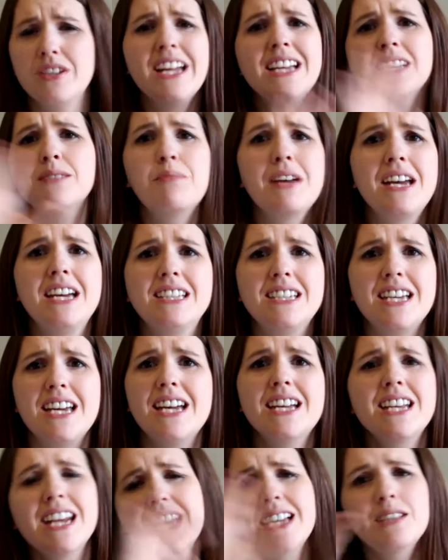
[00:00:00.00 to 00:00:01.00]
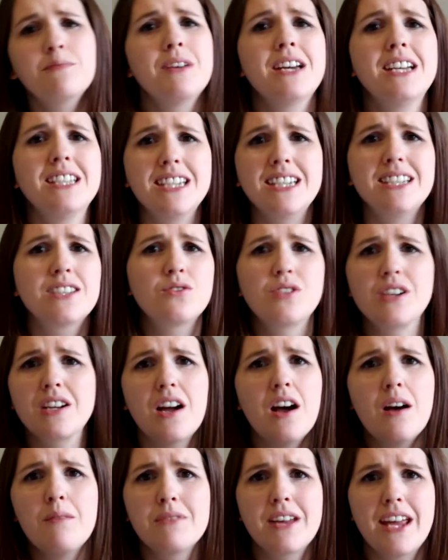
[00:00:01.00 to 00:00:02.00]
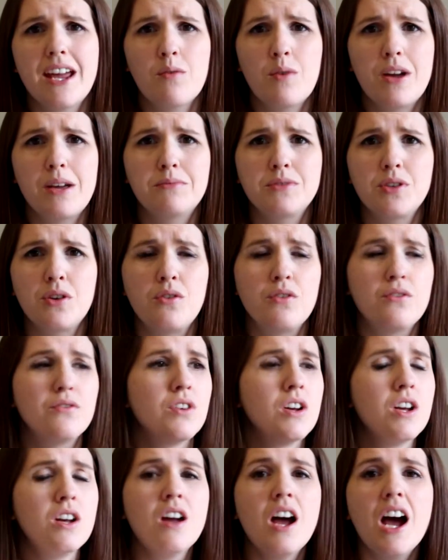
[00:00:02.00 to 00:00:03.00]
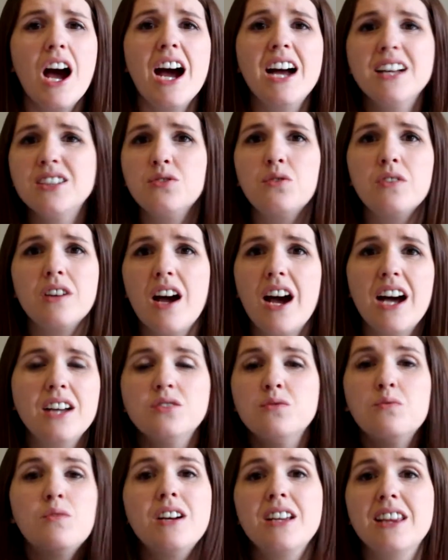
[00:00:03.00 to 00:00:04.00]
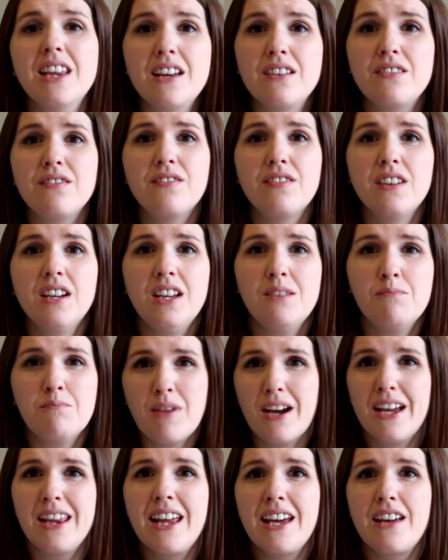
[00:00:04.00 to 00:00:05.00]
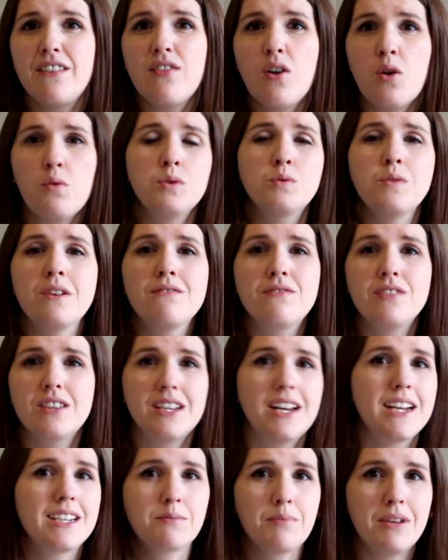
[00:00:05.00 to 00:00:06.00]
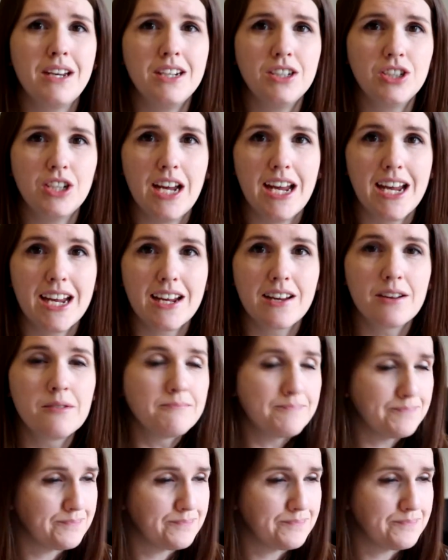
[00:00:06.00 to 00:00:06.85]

Next payday it's going to come and get wiped off. I don't want to live my life always waiting for the next paycheck.